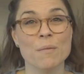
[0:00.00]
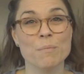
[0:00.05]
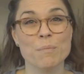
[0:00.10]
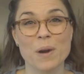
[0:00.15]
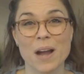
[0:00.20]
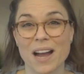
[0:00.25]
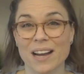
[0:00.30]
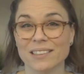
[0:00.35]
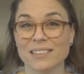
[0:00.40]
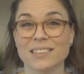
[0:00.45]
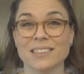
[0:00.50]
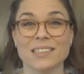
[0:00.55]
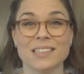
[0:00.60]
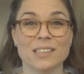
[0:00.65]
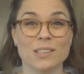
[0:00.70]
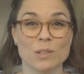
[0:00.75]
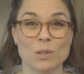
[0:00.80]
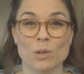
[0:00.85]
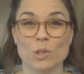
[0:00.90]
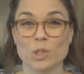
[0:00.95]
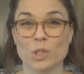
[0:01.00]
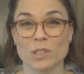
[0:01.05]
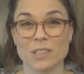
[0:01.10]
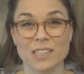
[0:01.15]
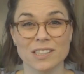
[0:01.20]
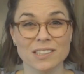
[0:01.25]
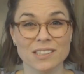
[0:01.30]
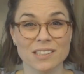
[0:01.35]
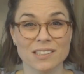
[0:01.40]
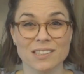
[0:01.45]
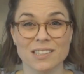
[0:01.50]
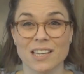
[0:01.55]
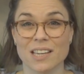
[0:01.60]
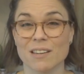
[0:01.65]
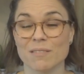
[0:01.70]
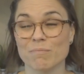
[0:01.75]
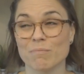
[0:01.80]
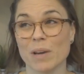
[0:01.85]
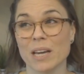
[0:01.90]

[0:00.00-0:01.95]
practicing social distancing.